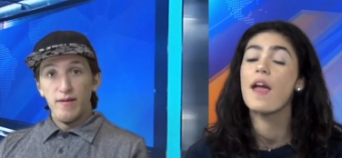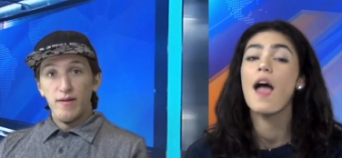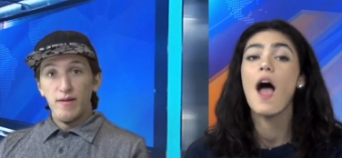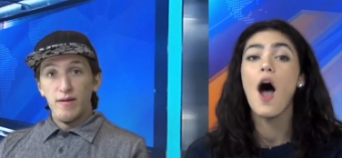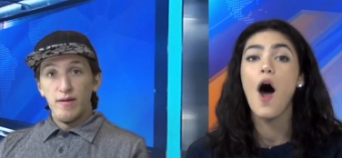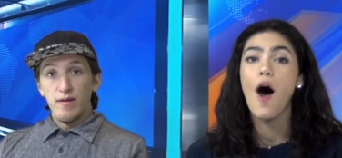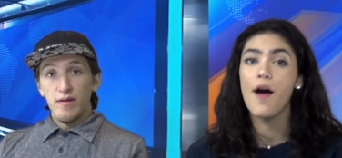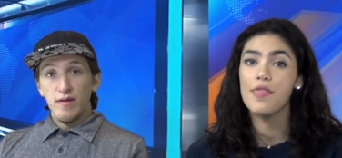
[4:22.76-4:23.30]

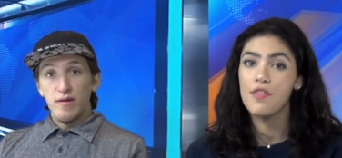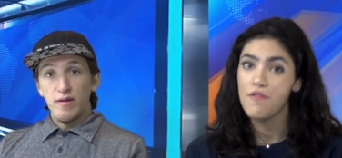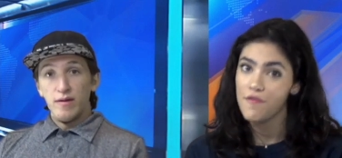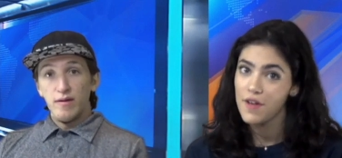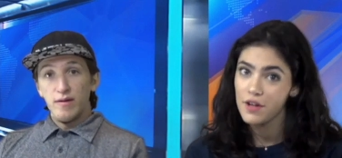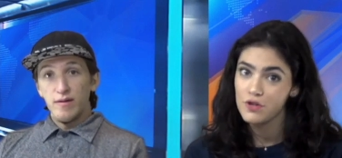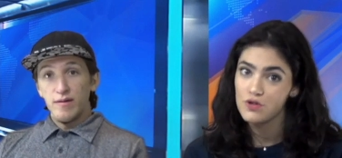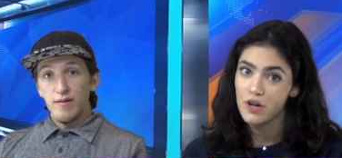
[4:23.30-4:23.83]
Speaker 1: on the
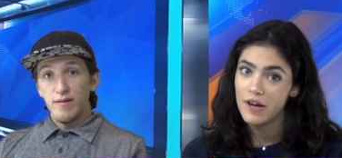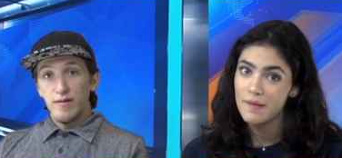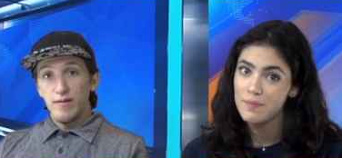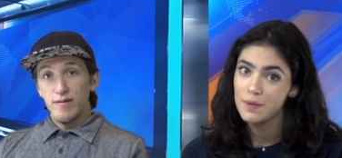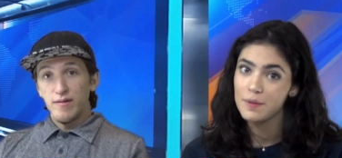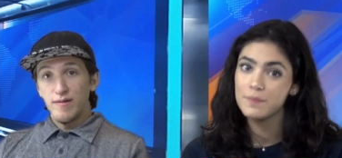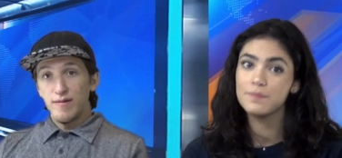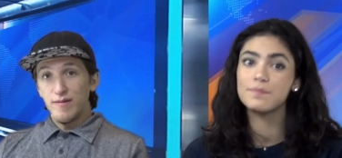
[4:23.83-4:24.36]
field trip
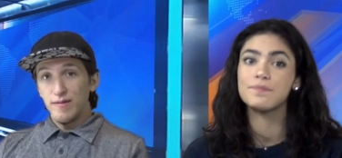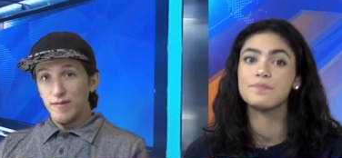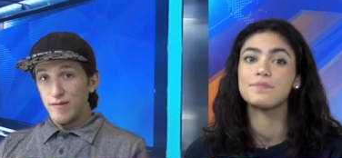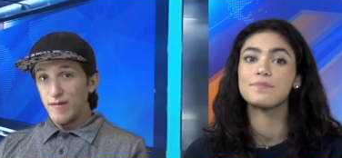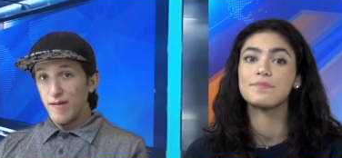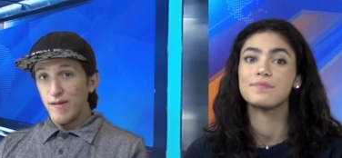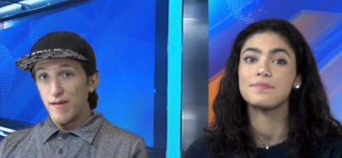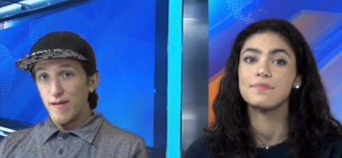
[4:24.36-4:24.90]

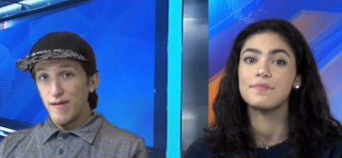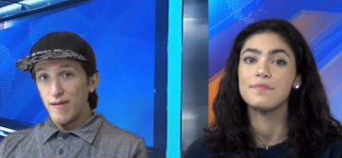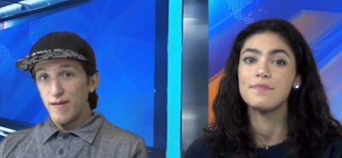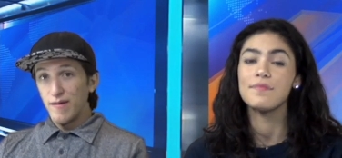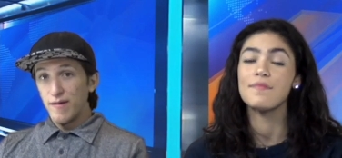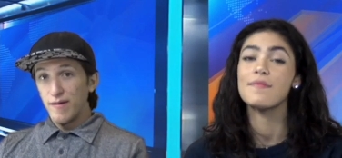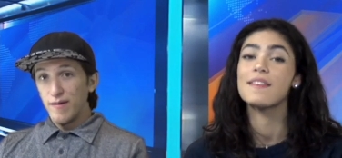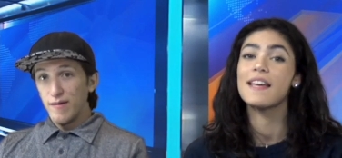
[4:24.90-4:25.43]

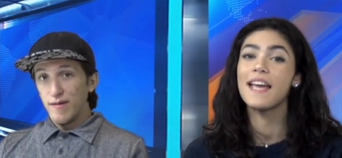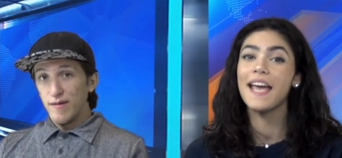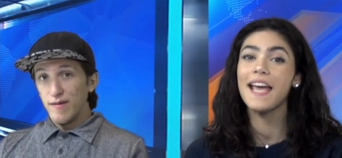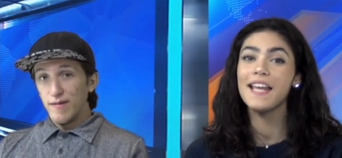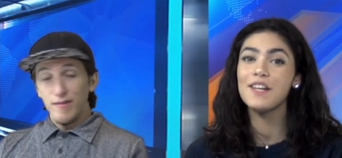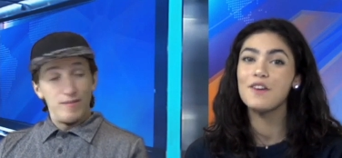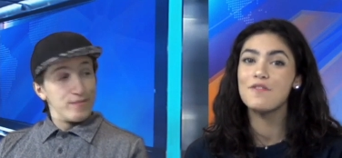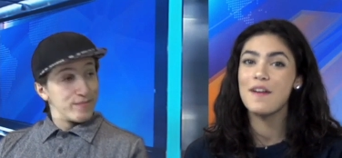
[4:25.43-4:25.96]
in
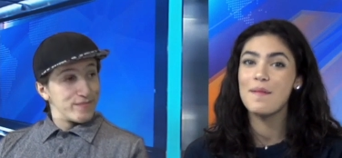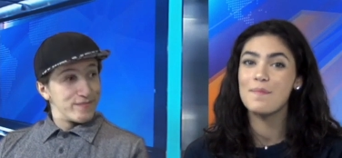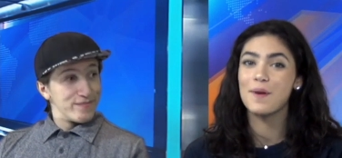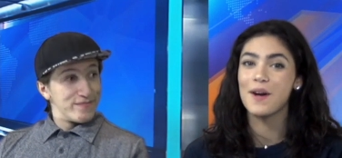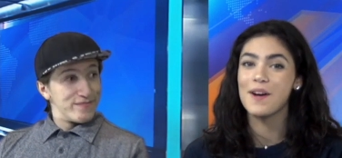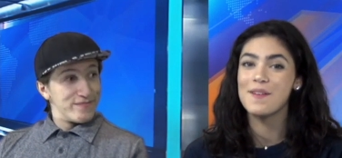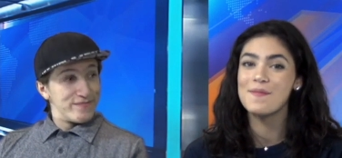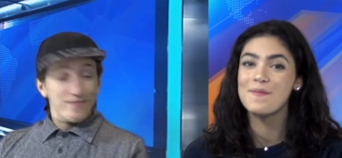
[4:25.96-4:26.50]

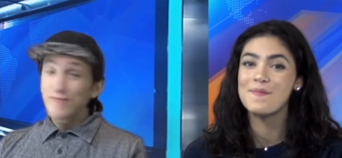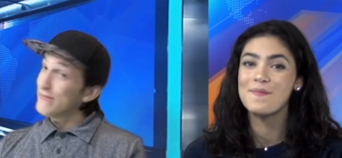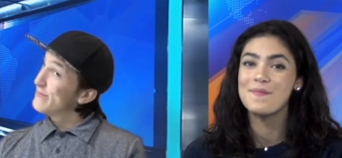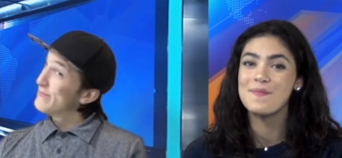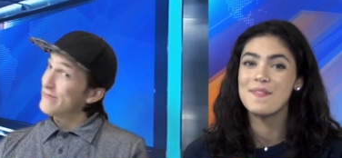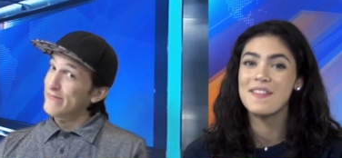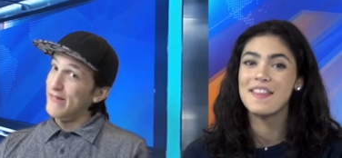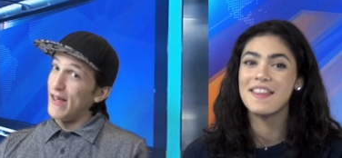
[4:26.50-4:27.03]
November.
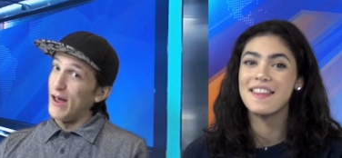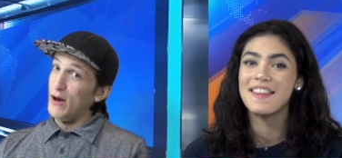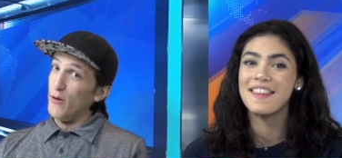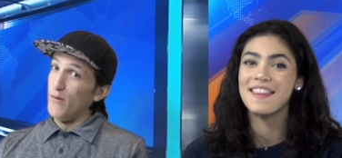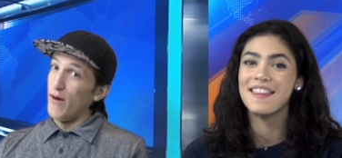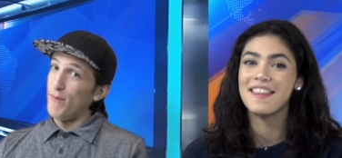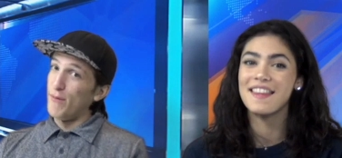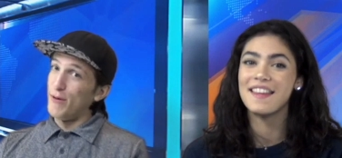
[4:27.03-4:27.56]
In
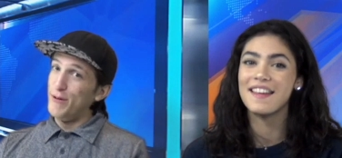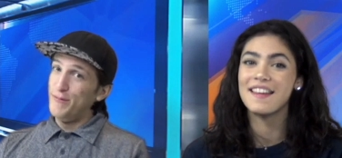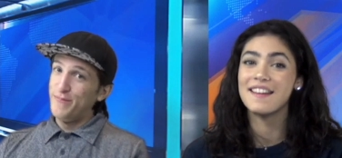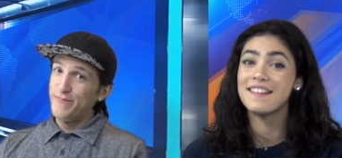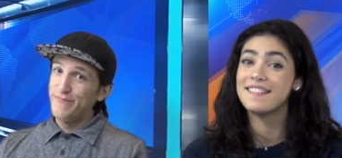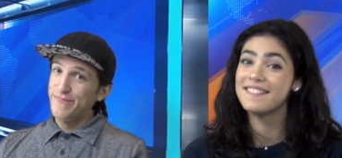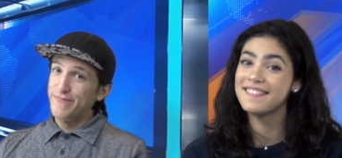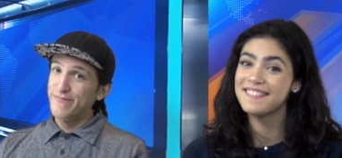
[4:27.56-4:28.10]
November.
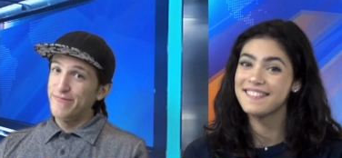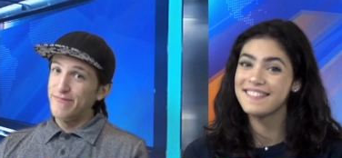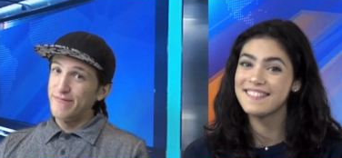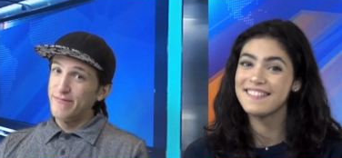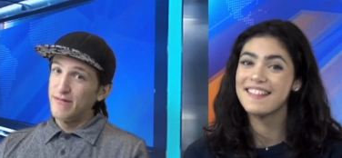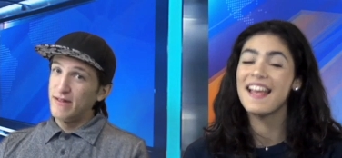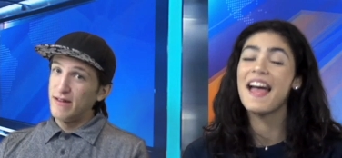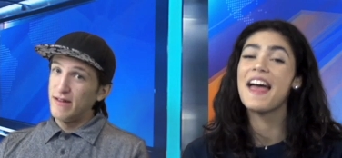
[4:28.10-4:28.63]

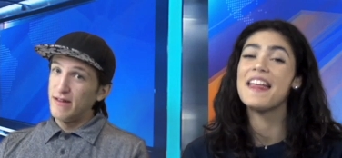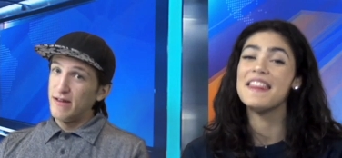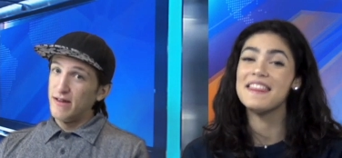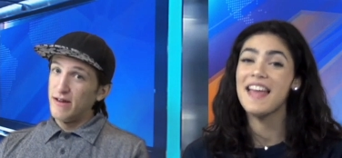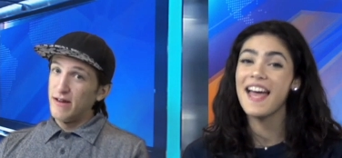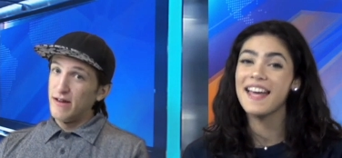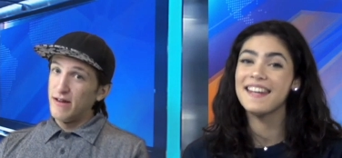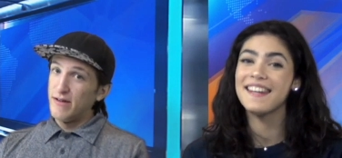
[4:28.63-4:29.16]

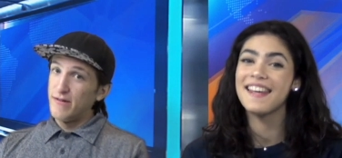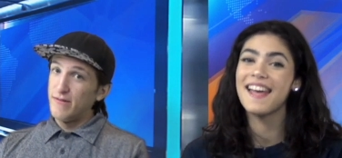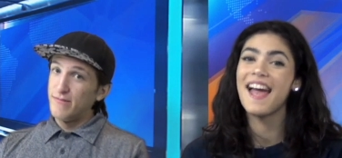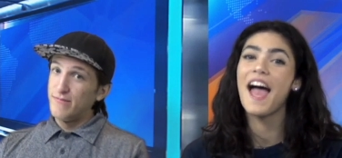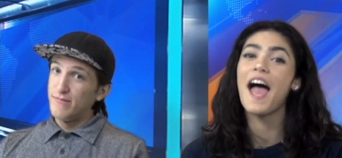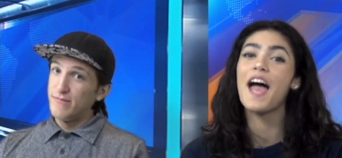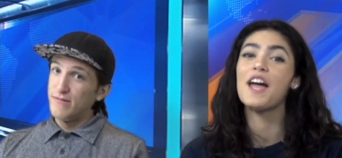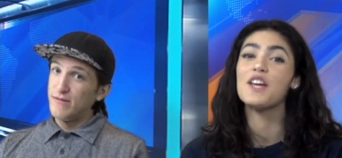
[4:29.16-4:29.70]
Then
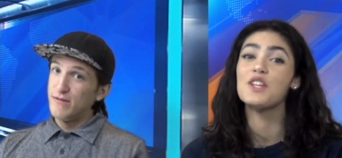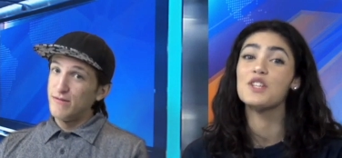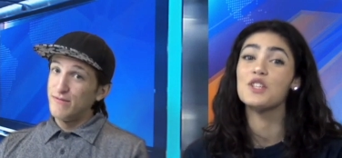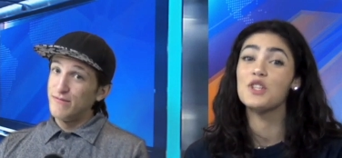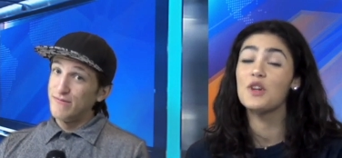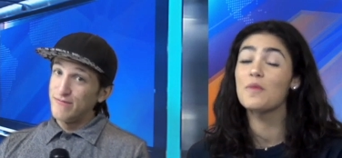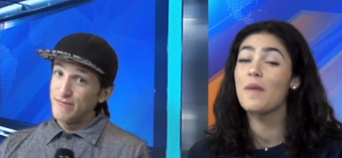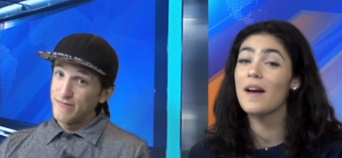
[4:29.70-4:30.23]

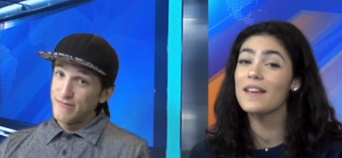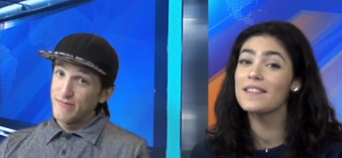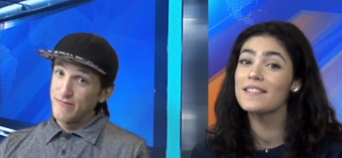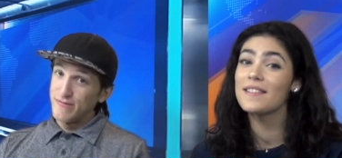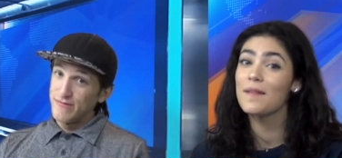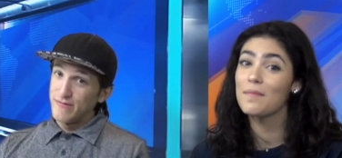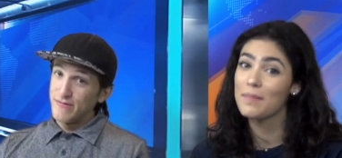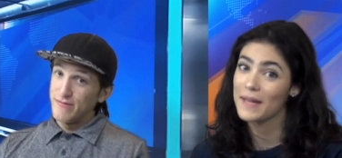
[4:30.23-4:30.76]
you
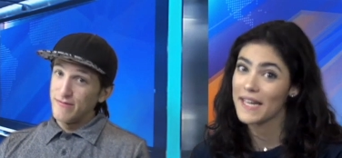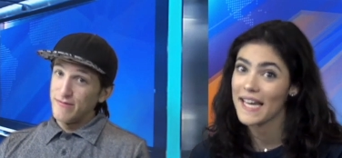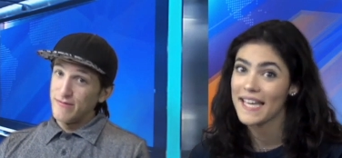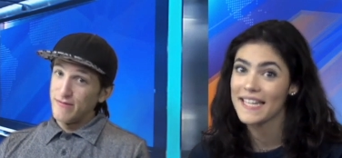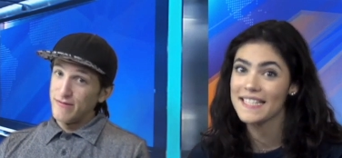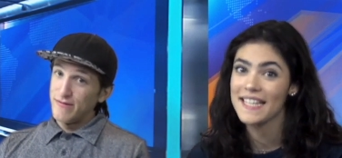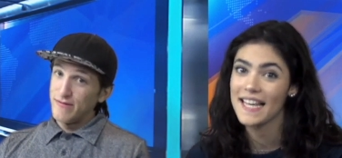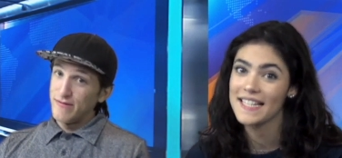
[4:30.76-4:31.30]
must be in
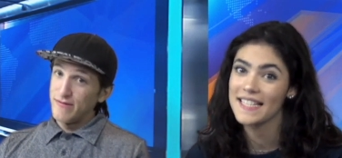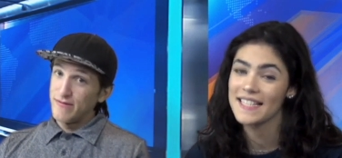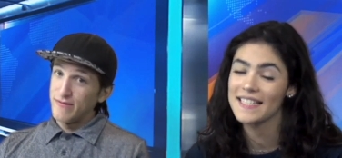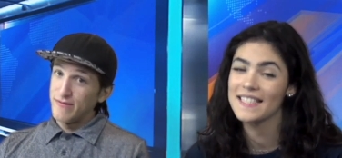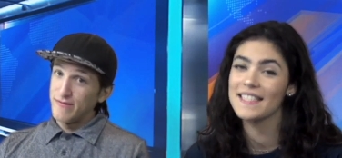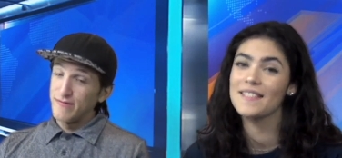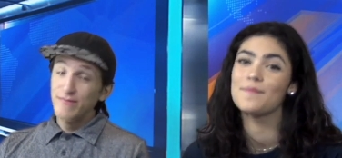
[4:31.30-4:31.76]
attendance.